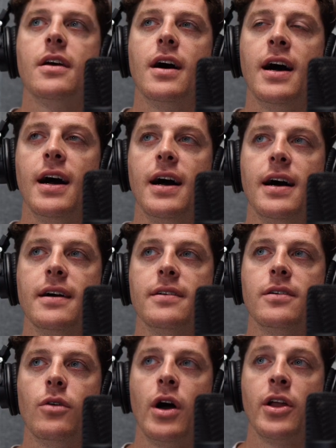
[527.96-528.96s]

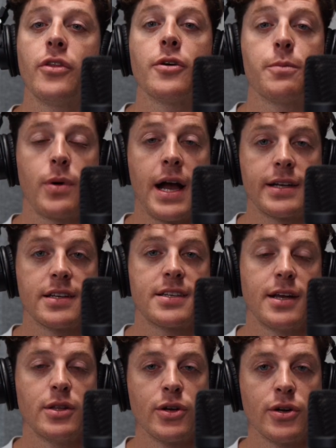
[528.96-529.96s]
Another practice
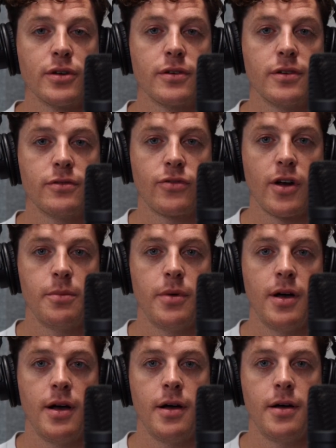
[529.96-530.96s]
I learned from
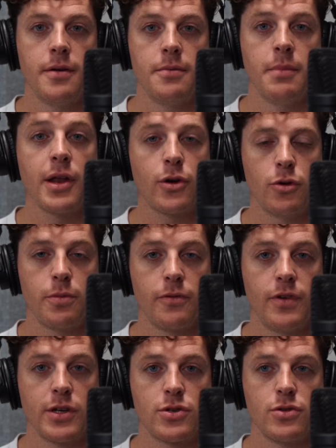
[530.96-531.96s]
a medical
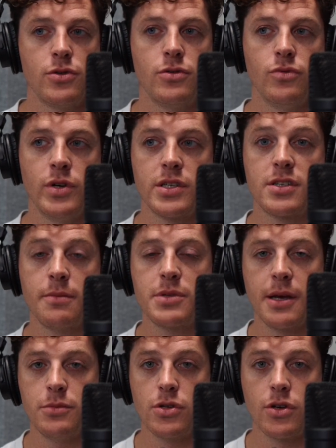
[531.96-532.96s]
professional was
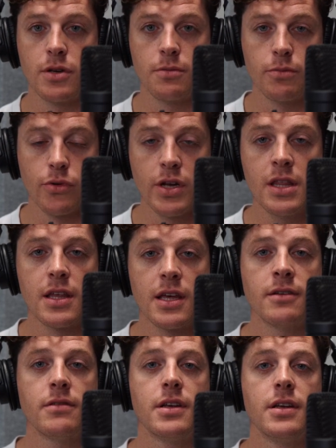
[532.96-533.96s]
sometimes you could breathe
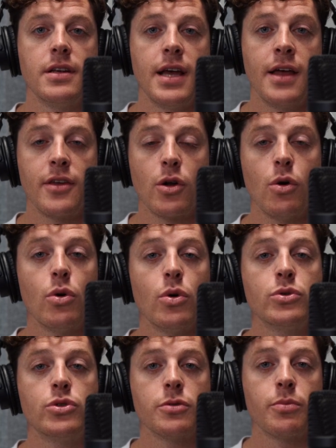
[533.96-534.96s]
in and then
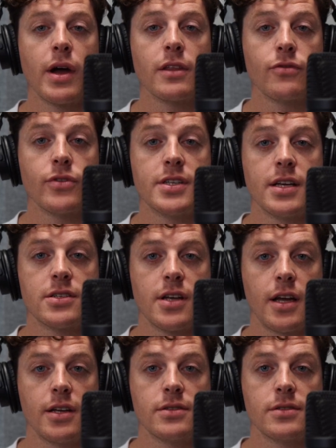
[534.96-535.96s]
hold your breath for 10
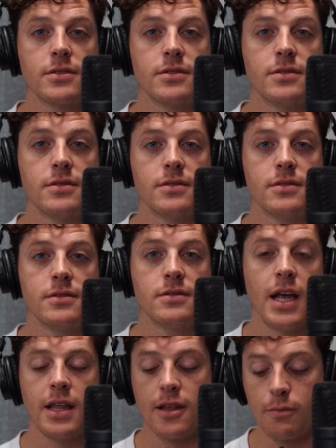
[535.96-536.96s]
seconds.
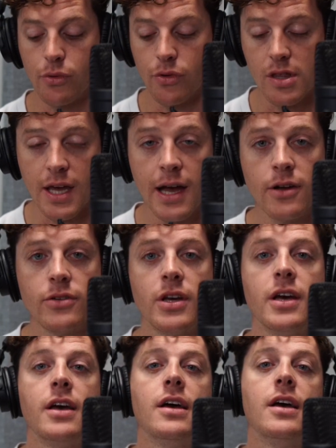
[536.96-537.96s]
And then breathe out
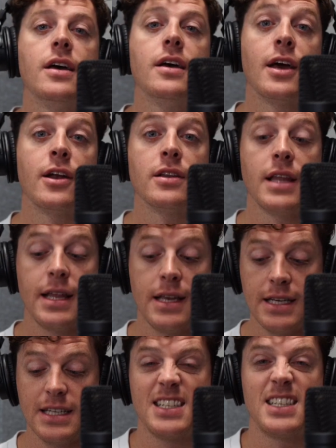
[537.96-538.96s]
and let
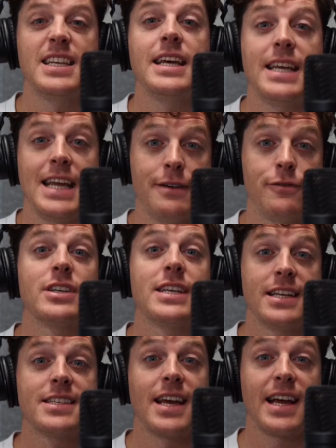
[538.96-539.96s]
it sit for
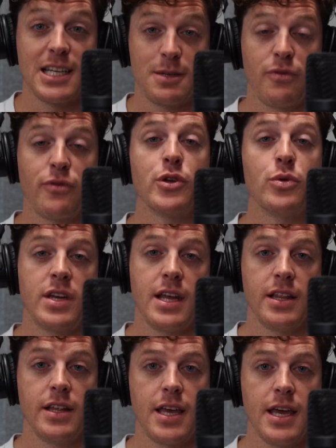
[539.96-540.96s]
10 seconds before you
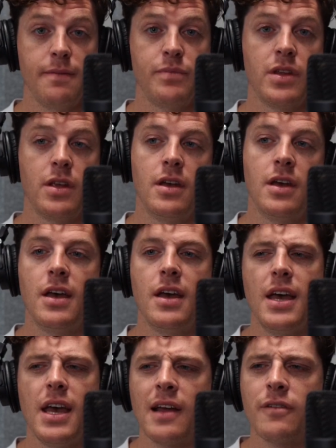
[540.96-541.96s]
inhale again.
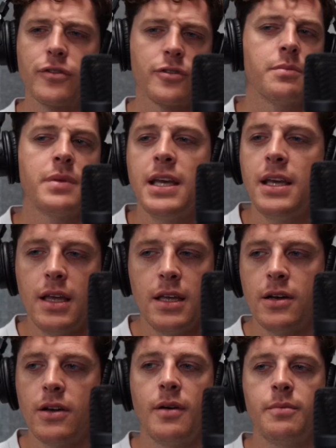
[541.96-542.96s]
And for me,
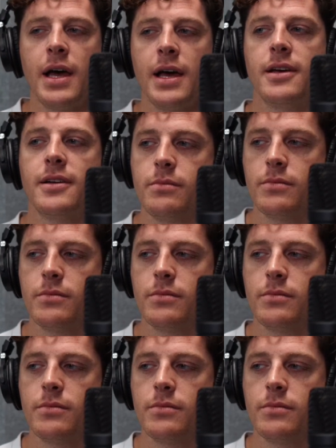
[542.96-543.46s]
I'm not a